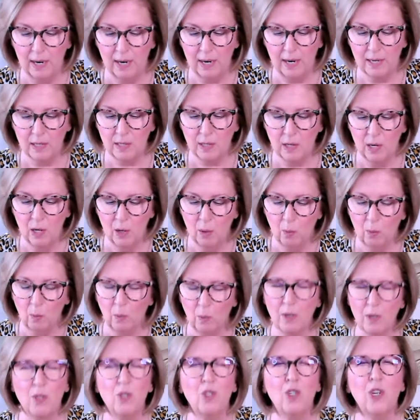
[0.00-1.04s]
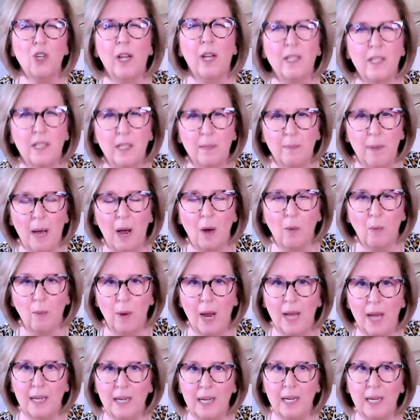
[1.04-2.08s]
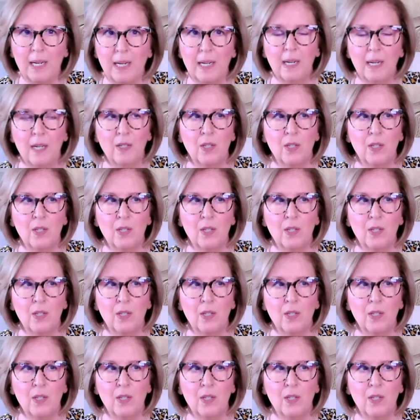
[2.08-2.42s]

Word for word: is we're just about ready